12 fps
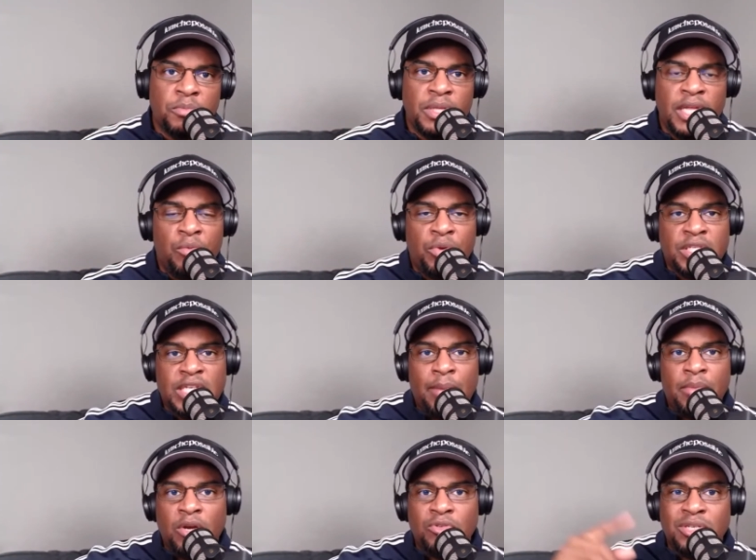But then when it's
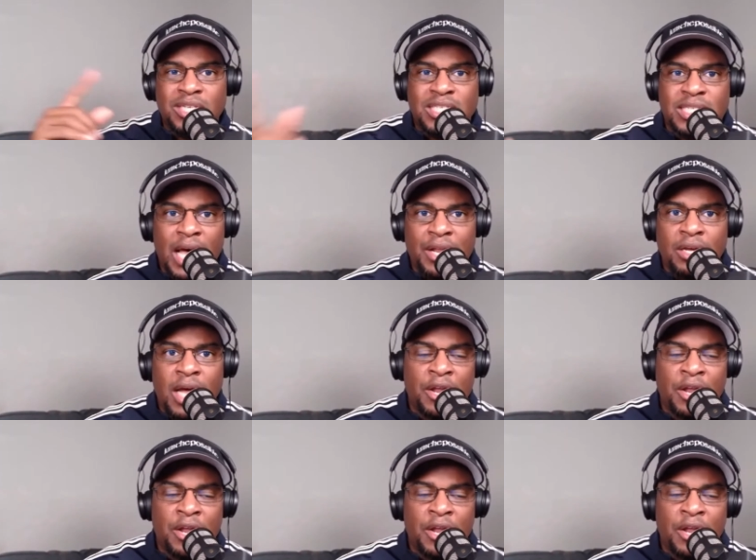time to go to the sauna,